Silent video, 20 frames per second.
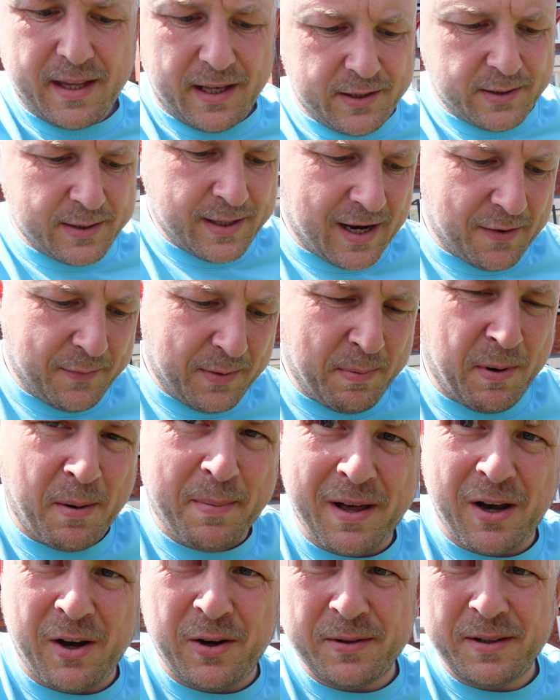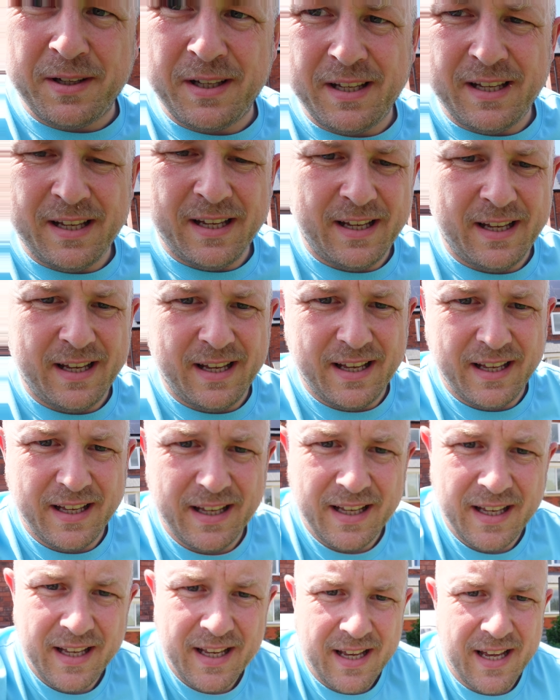So again, if we pop that on,
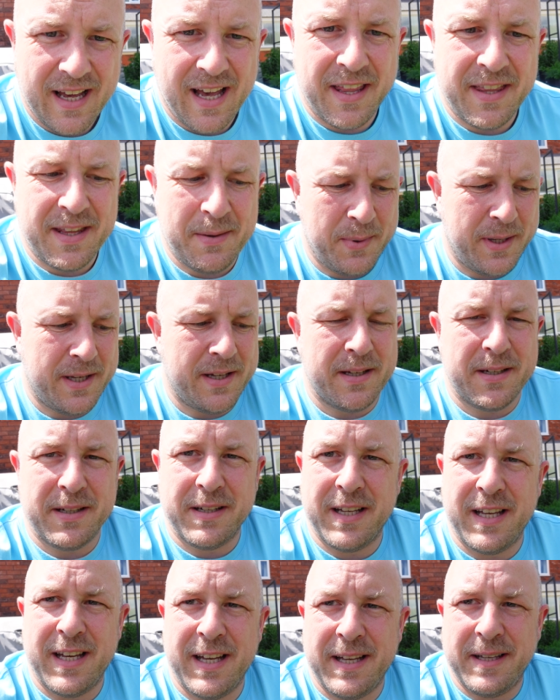and then we can